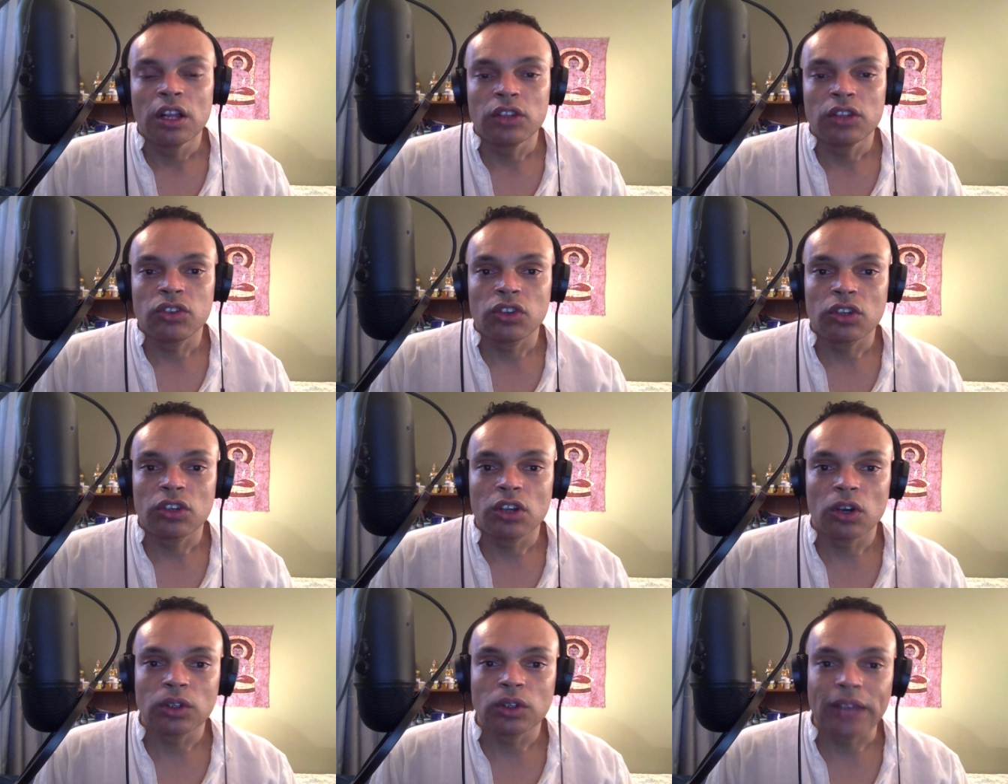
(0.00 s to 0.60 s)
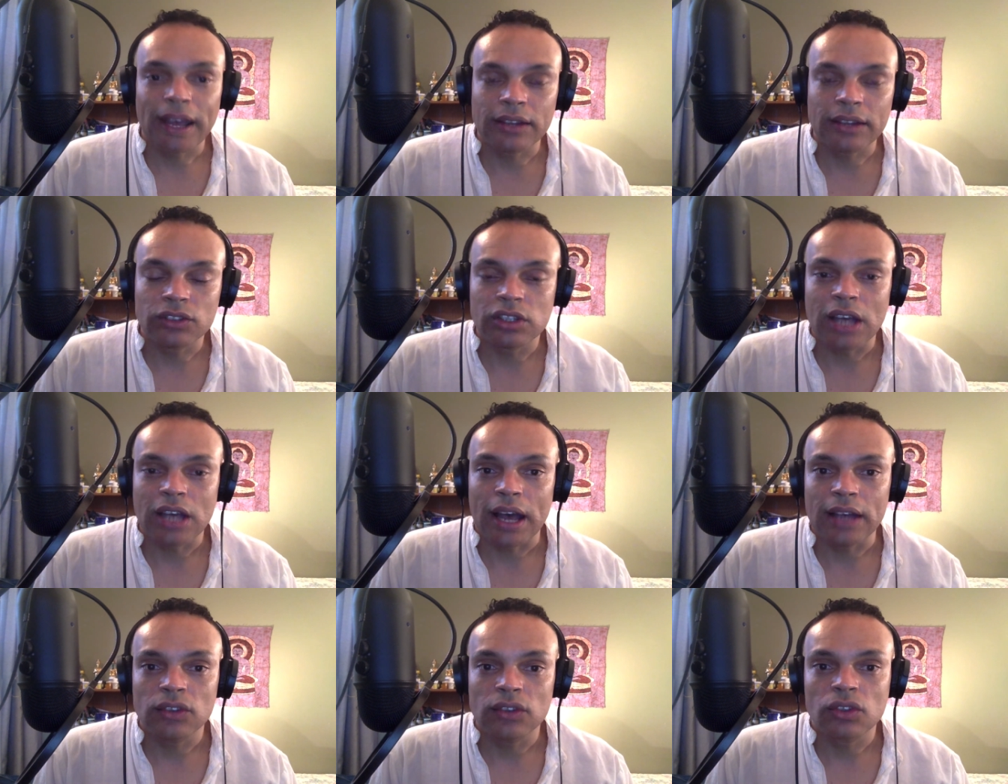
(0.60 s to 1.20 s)
to go down to
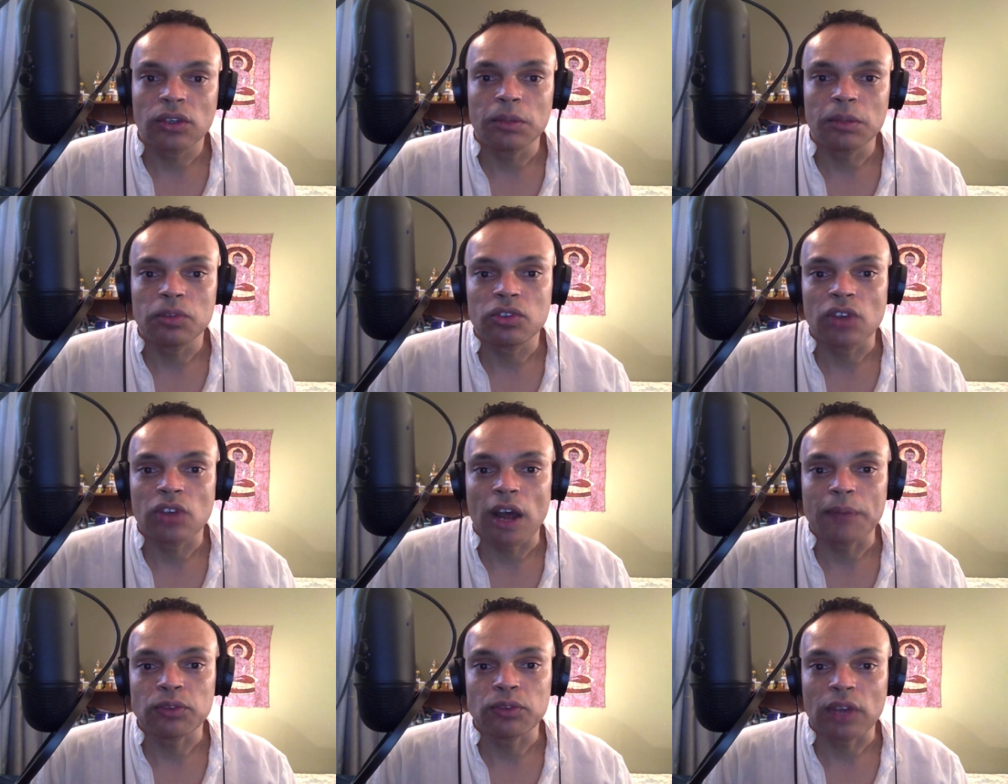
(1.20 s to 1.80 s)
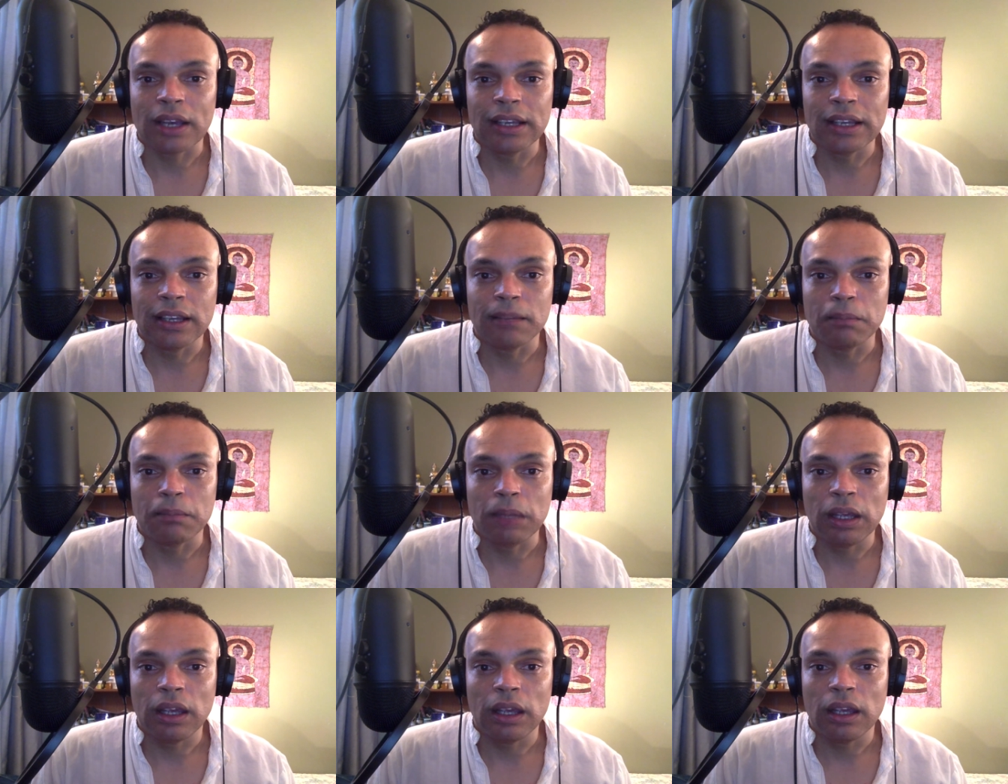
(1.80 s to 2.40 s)
the ice cream shop so I can get
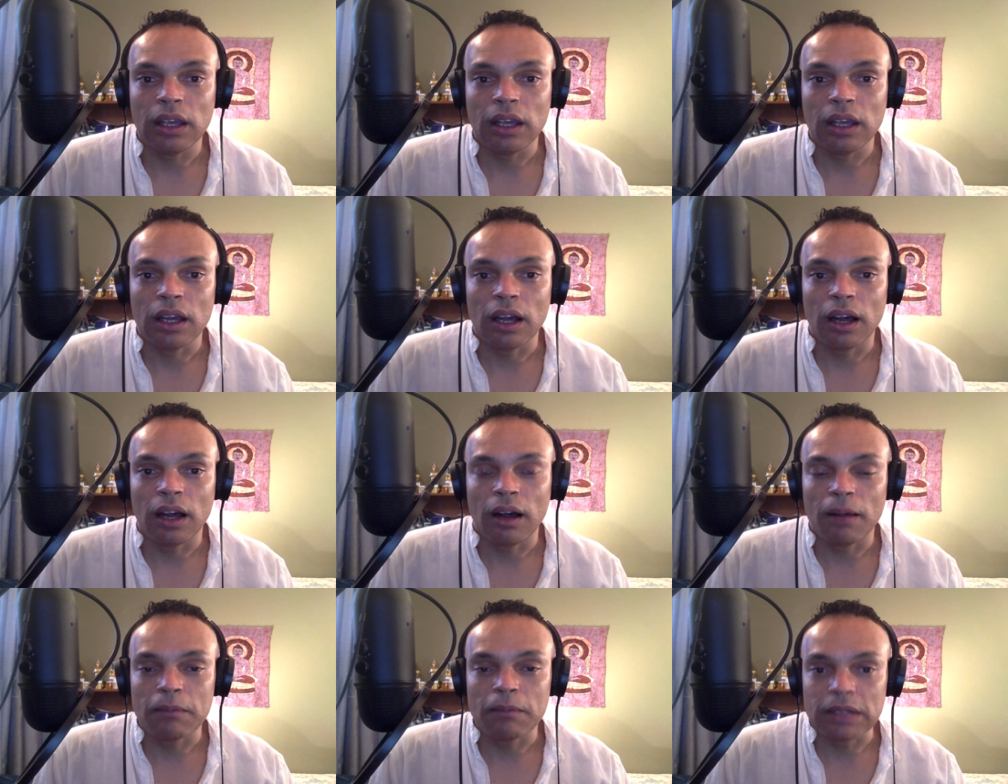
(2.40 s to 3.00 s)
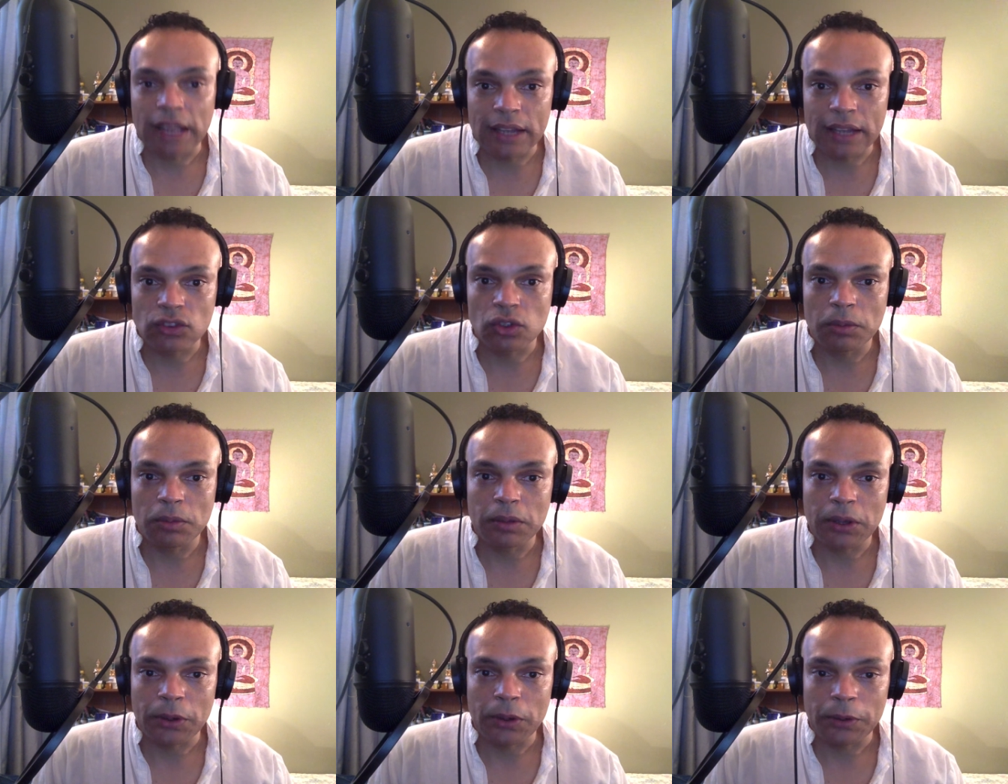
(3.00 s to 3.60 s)
me an ice
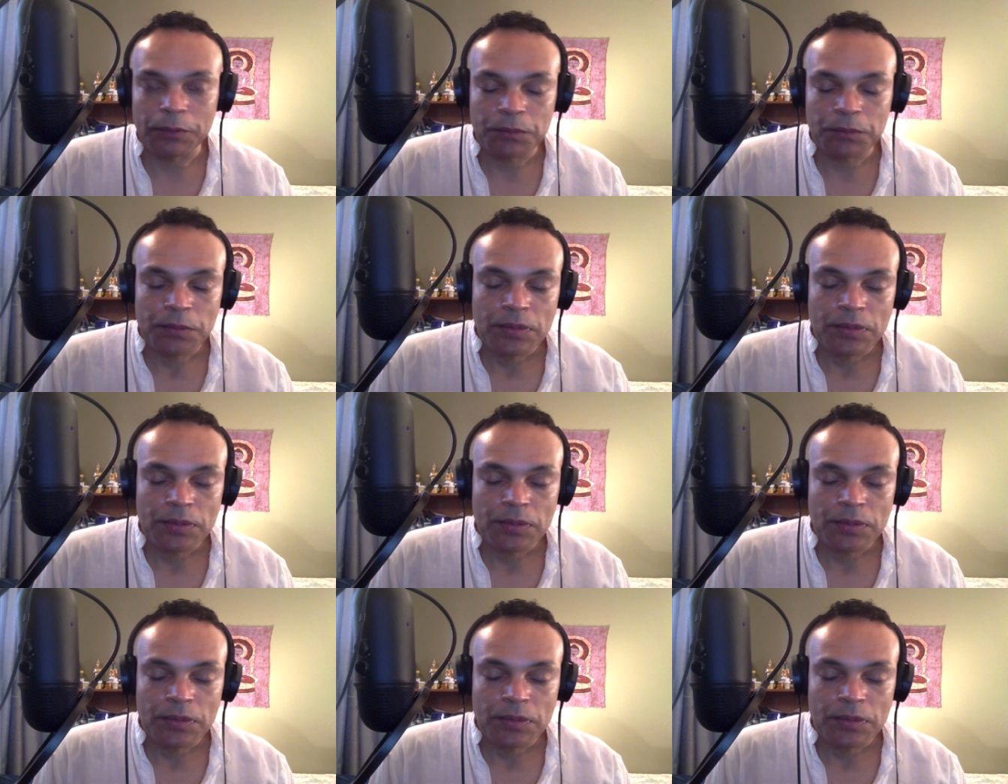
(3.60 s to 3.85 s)
cream cone.